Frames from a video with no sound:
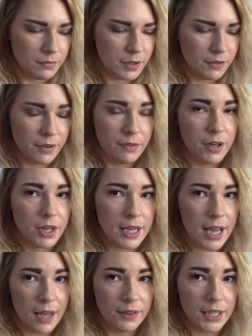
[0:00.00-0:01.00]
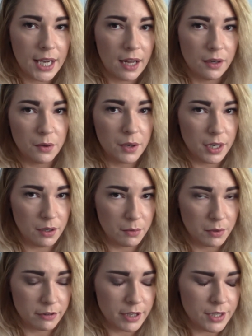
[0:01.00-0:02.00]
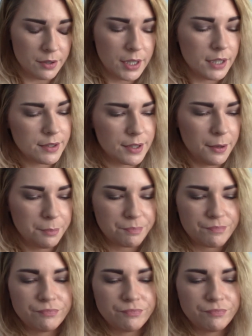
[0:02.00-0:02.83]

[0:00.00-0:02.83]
if I've already had the category, I don't want to redo it. So